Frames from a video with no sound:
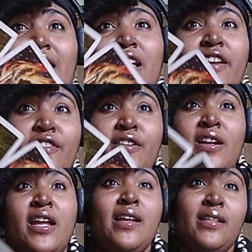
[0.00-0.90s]
other,
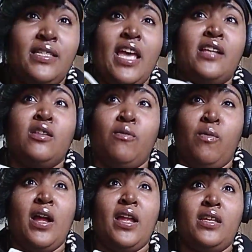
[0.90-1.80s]
take the
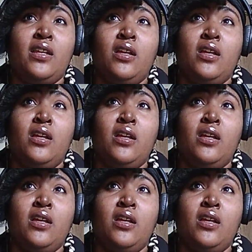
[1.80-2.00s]
one